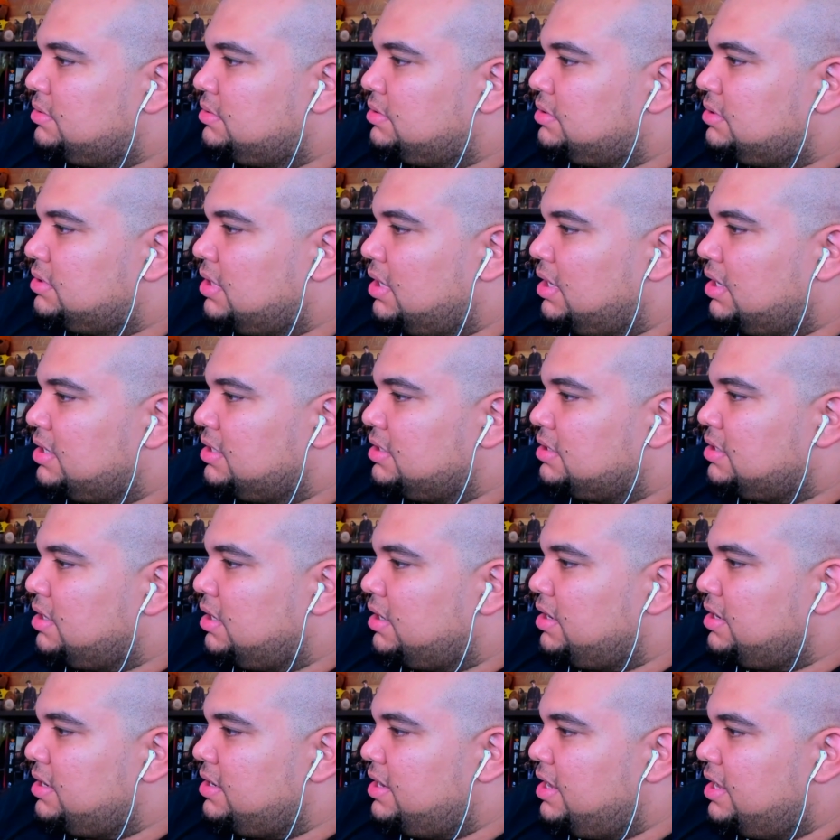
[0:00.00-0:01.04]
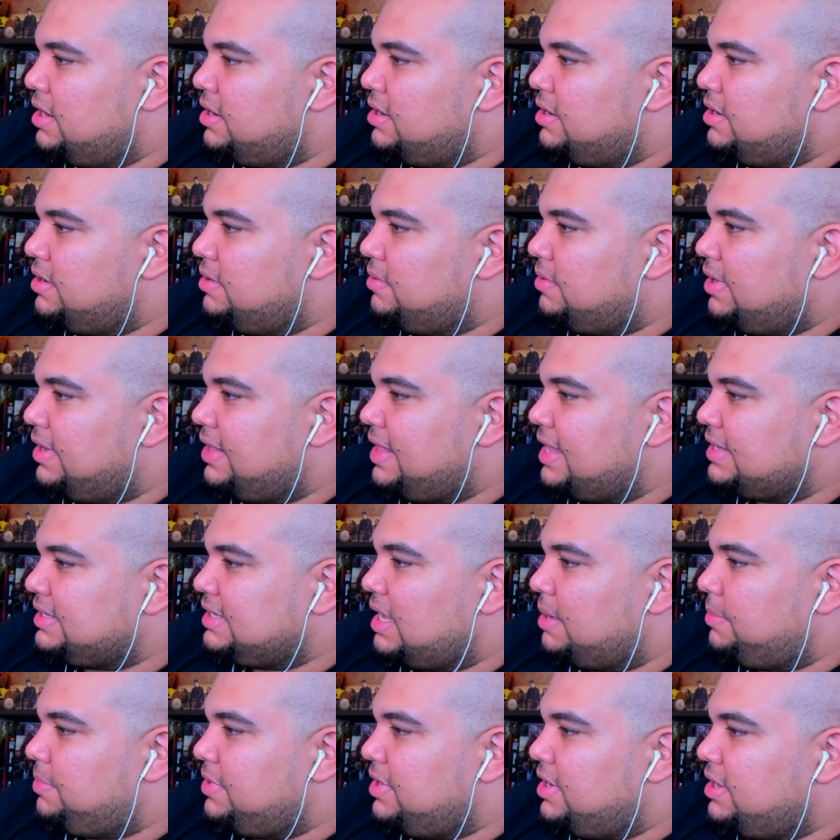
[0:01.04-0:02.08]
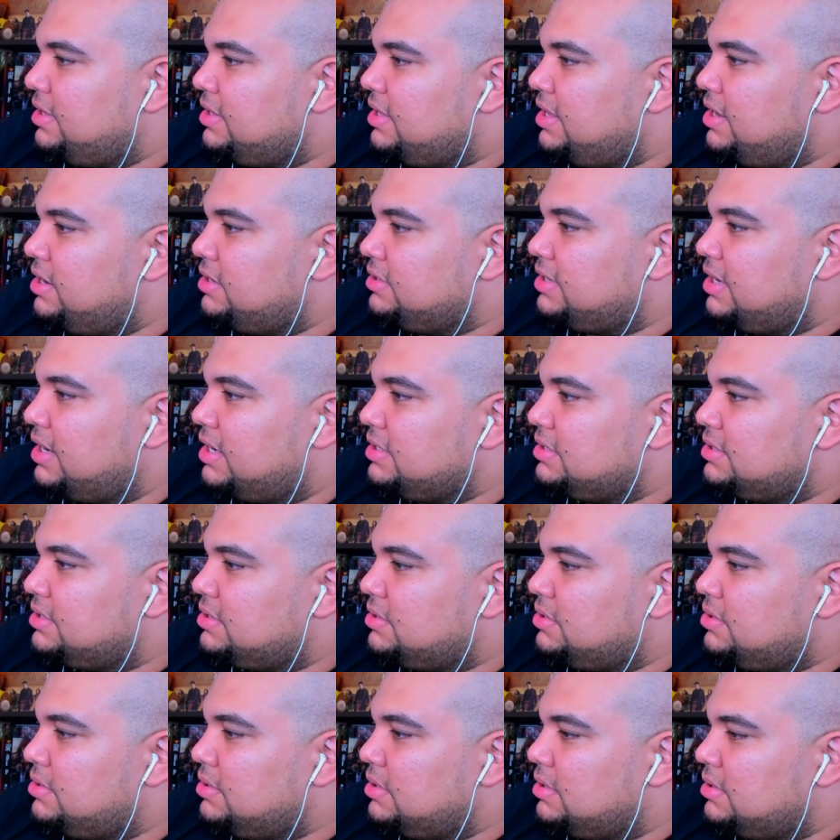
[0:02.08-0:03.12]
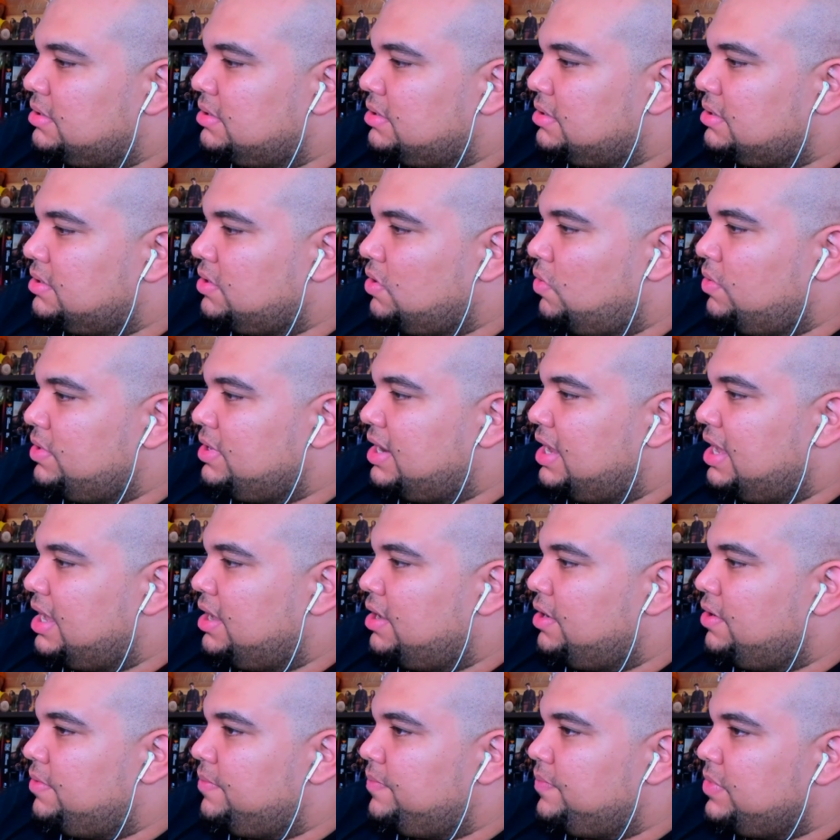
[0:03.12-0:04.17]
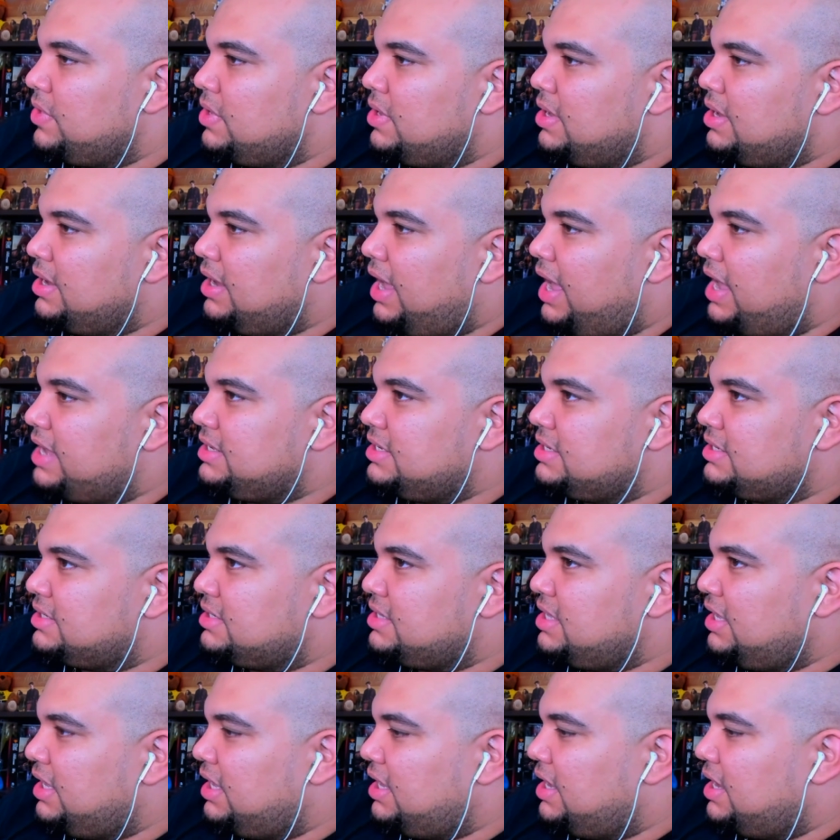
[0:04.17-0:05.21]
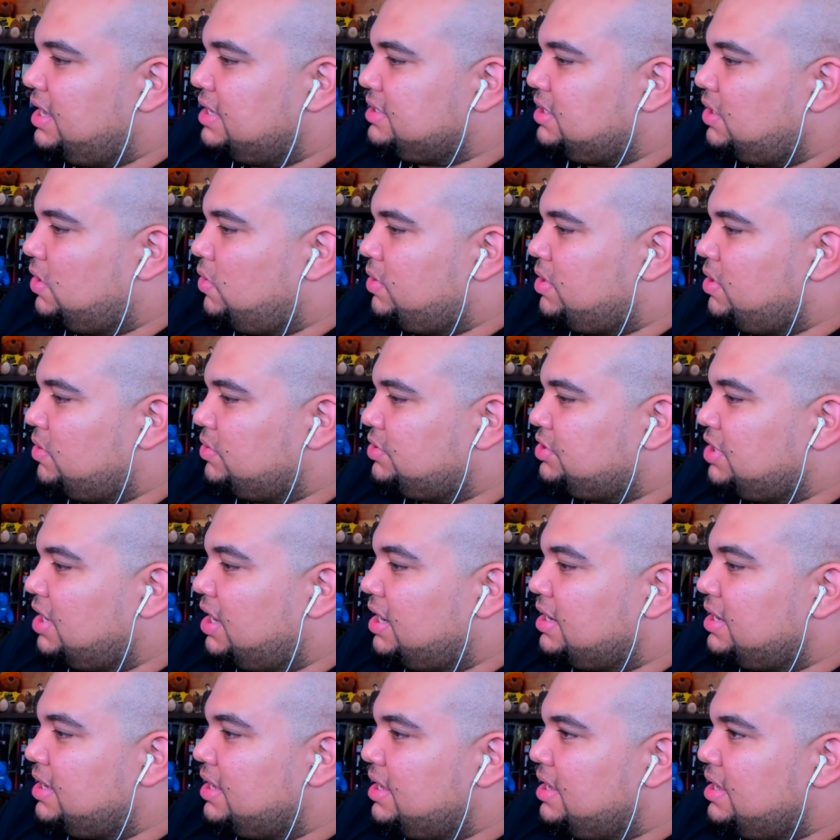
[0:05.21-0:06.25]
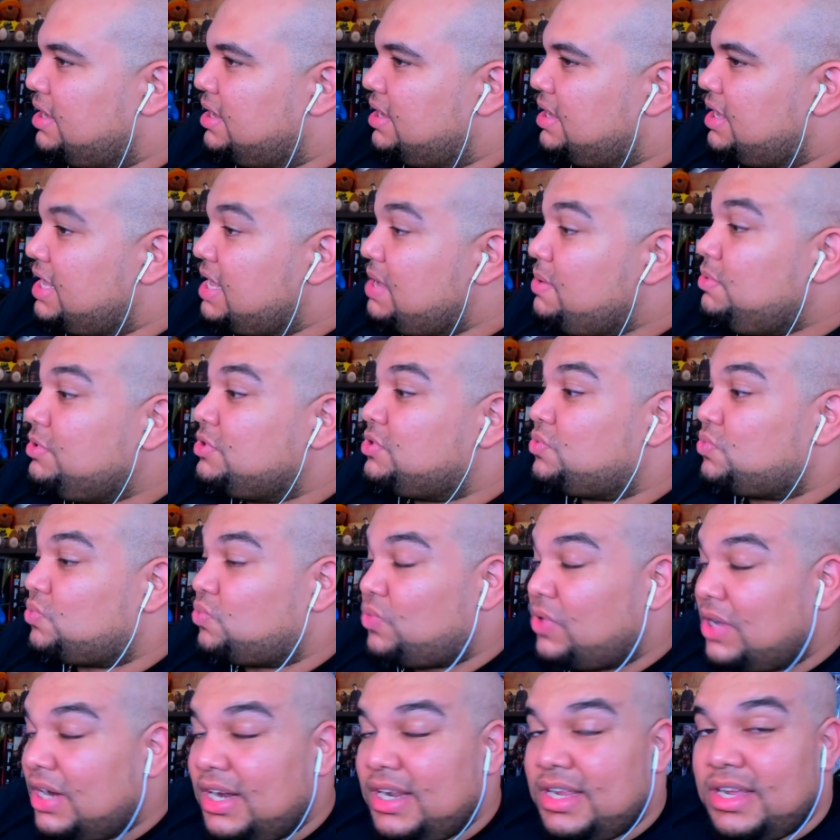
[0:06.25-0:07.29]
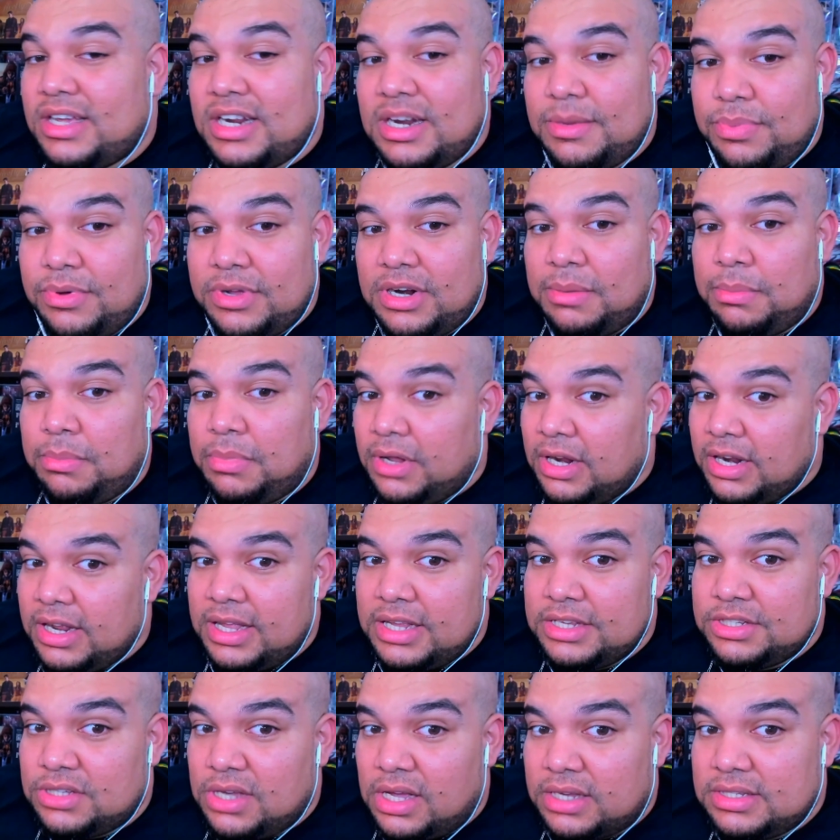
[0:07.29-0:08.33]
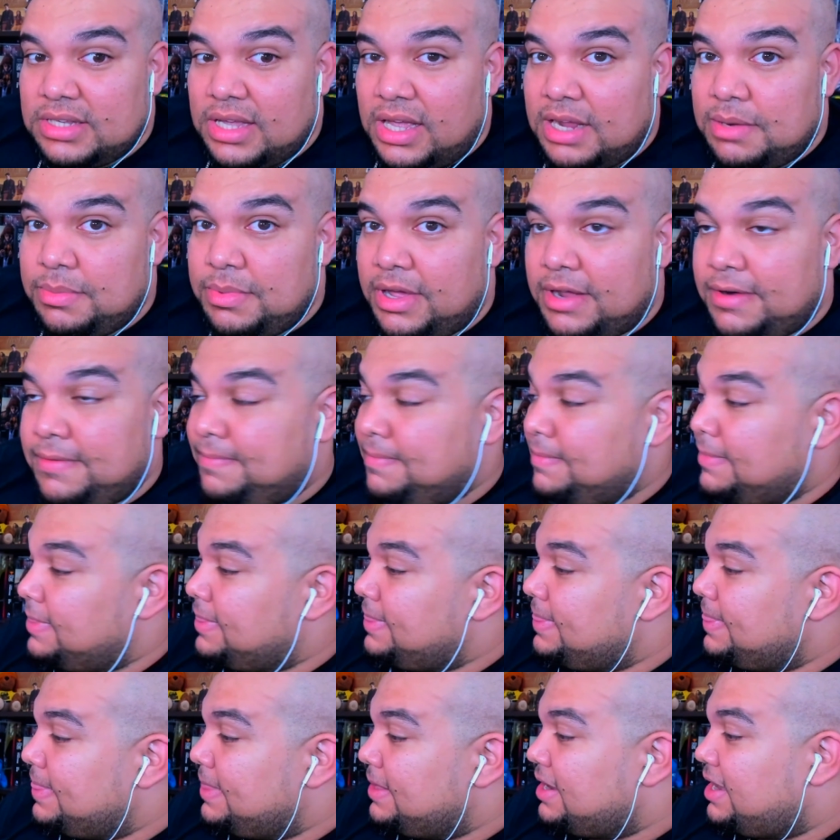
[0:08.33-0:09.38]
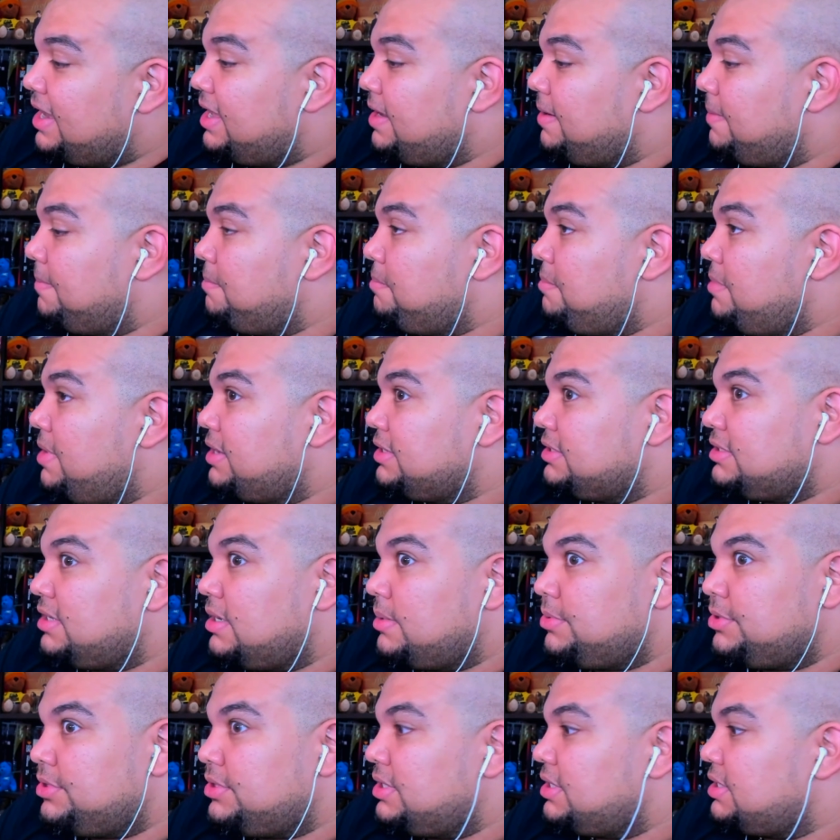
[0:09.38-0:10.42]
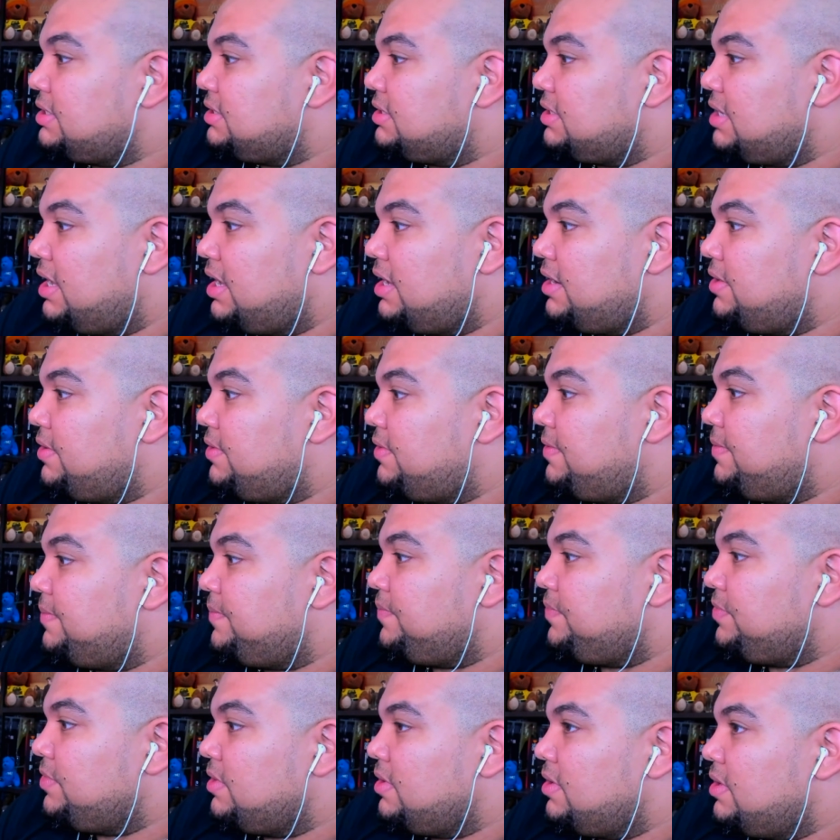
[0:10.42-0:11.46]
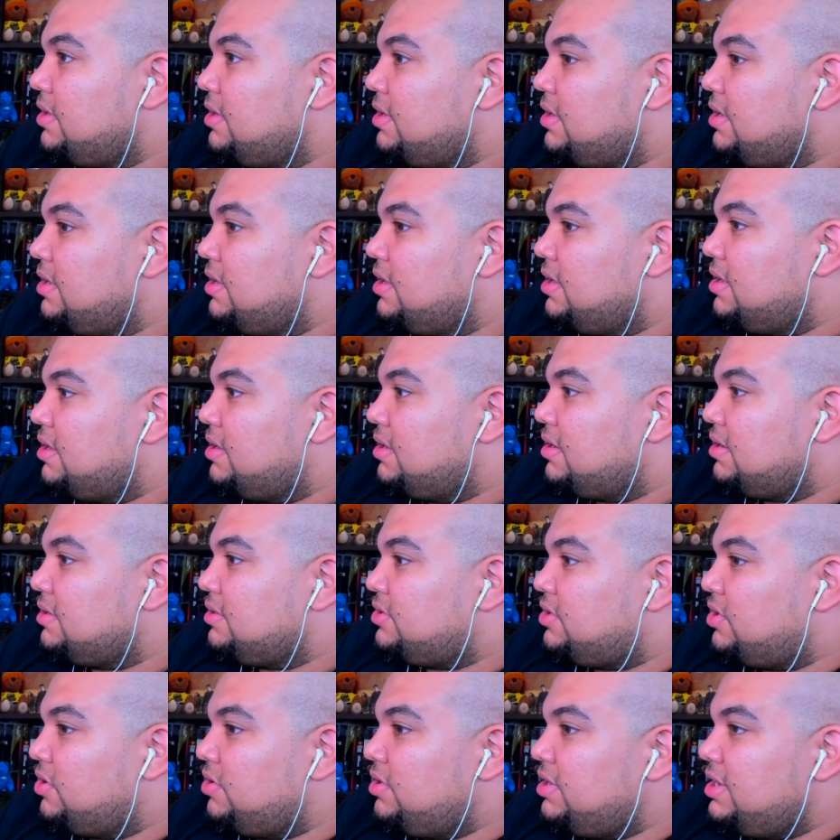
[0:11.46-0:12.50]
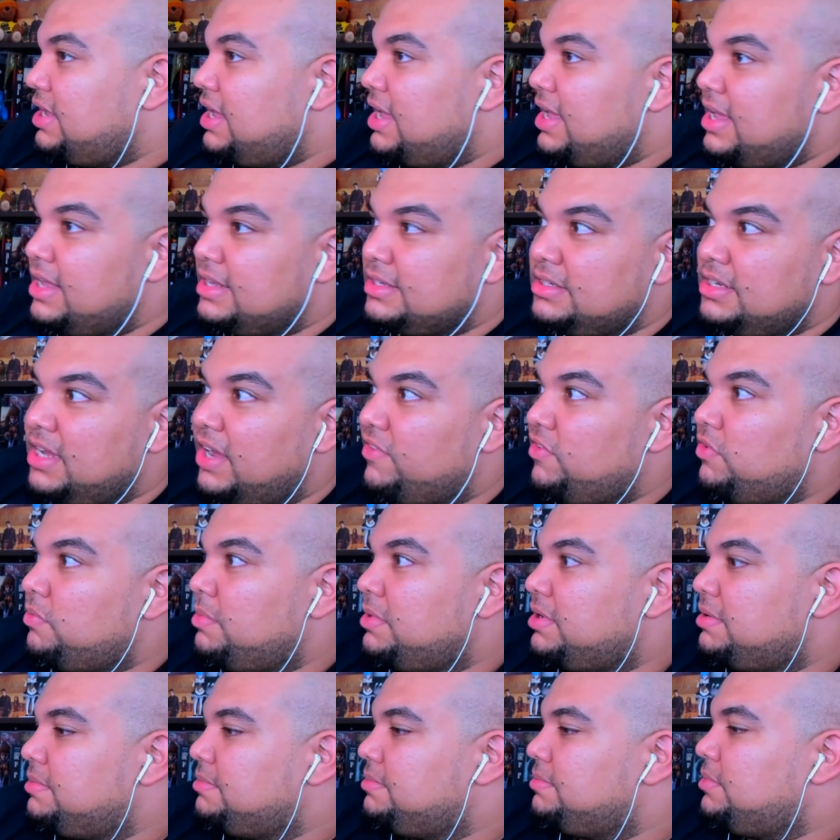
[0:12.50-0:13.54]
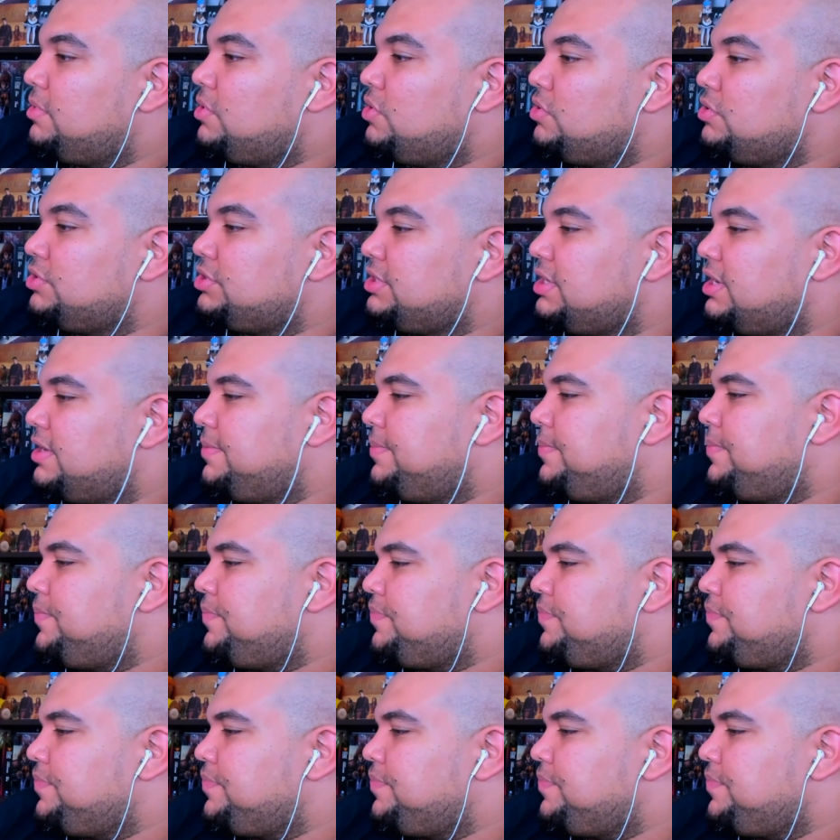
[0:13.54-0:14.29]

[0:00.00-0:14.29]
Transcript: Chuck is cooking dinner. While that's happening, the intersect is going down. Casey's sneaking in to go kill Chuck. He was really going to put a bullet in Chuck's head, man. What kind of messed up shit is that, dude? Dirty ass government bullshit.